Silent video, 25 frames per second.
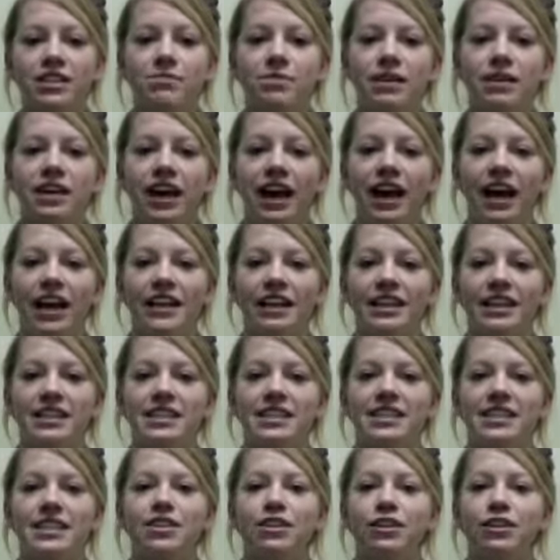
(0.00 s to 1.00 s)
me I need to
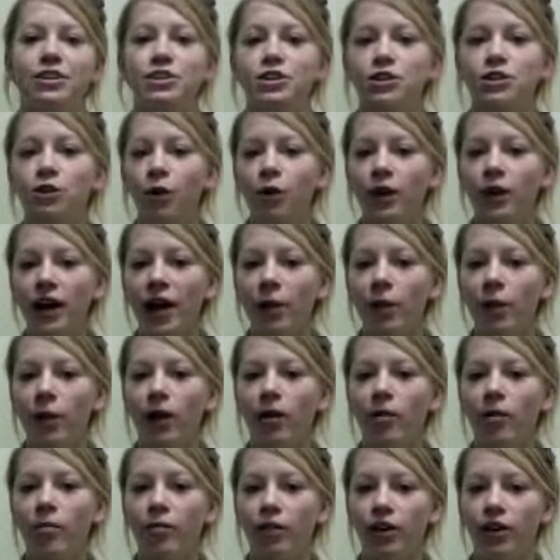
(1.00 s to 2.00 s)
either slow down while
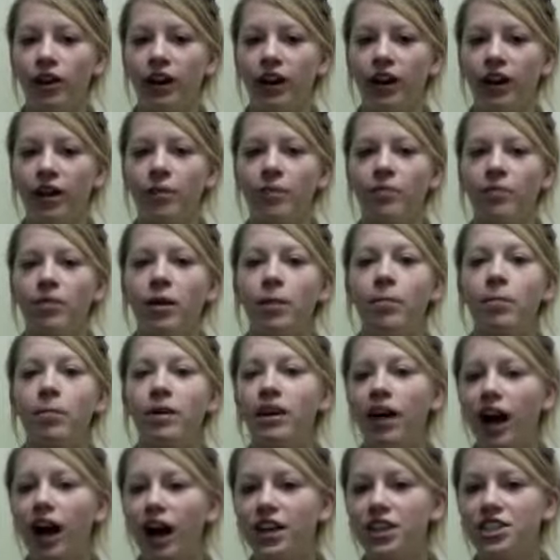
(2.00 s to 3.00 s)
I'm reading, be
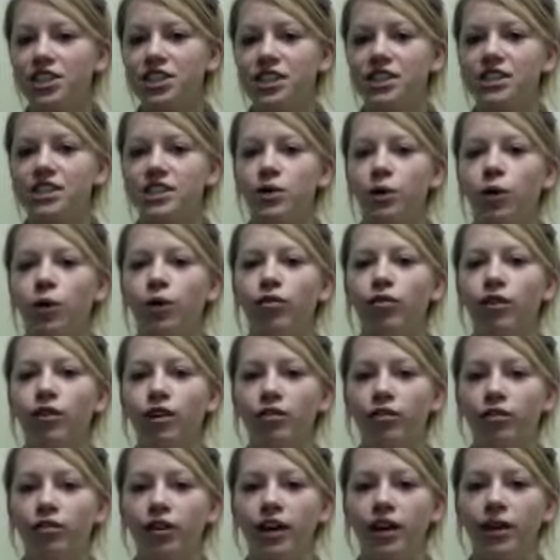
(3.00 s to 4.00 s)
cautious, or
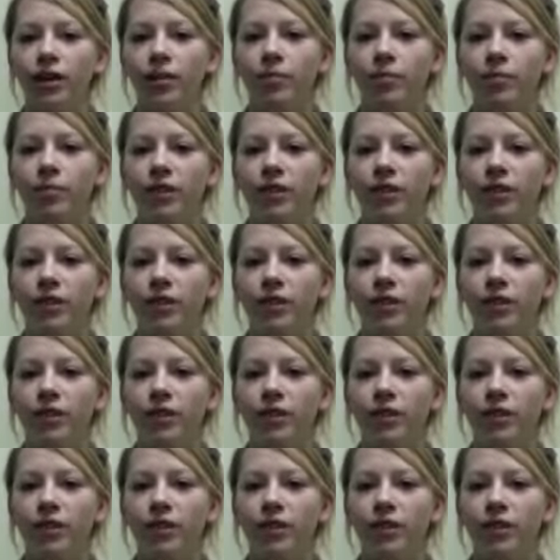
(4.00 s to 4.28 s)
reread.